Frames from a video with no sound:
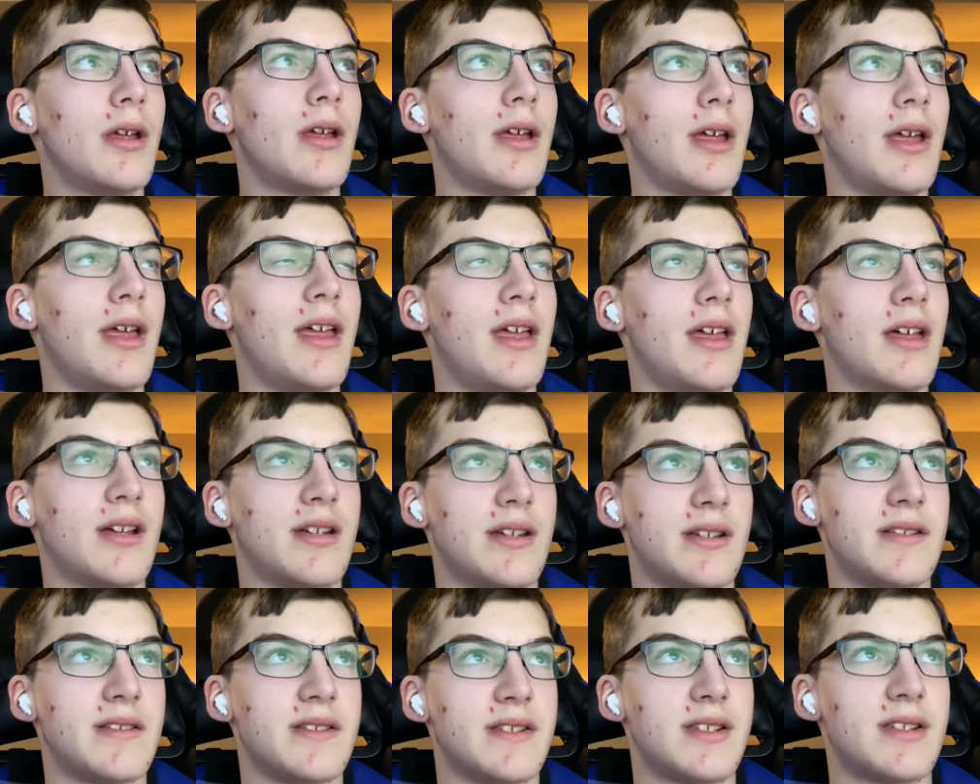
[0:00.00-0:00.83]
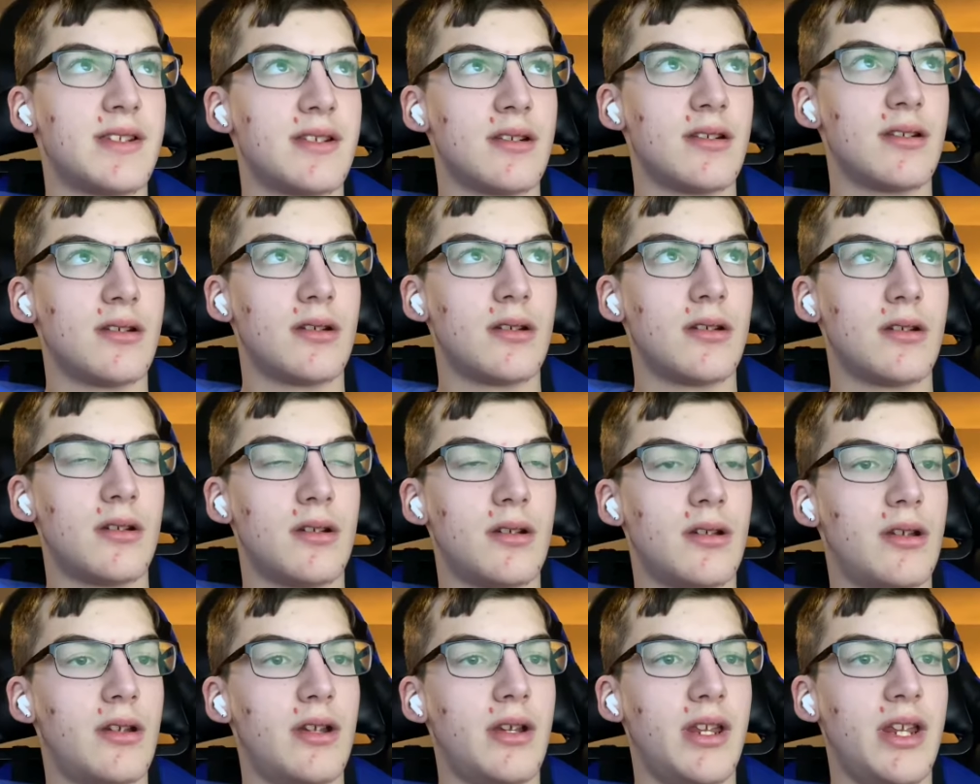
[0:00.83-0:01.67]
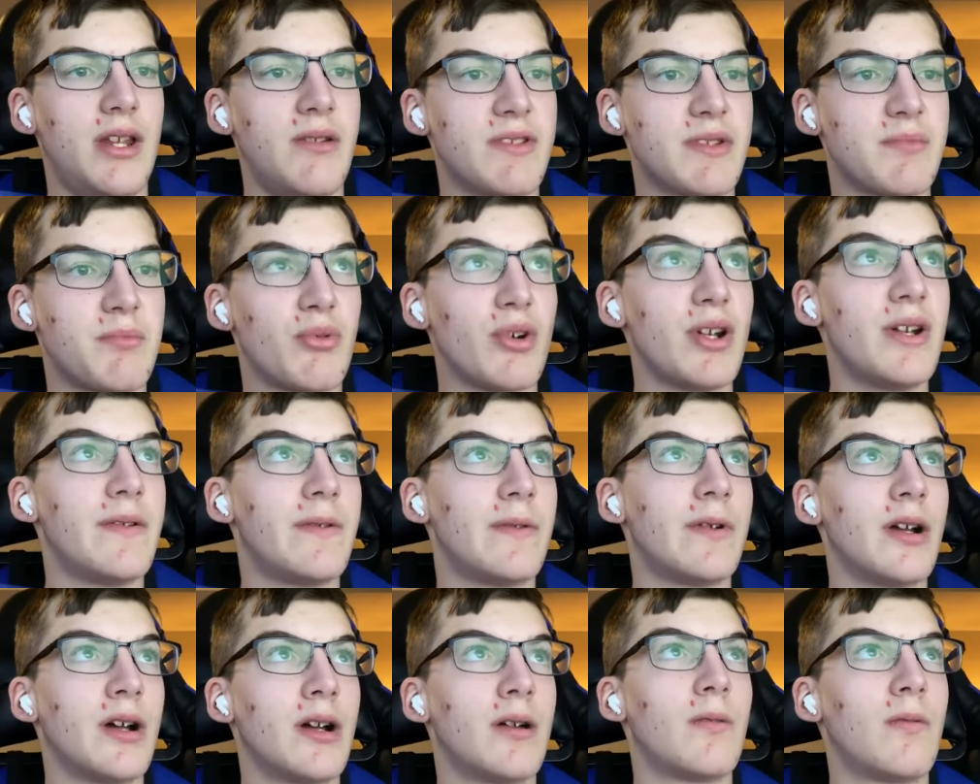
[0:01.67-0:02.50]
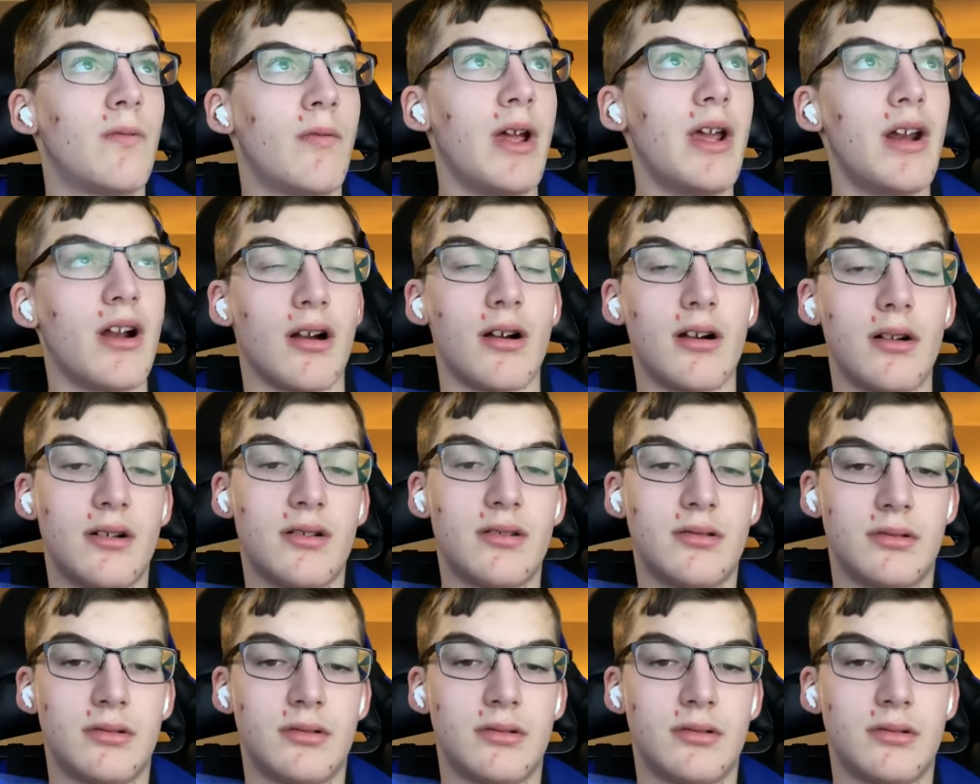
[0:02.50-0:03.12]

and he was briefed on radar,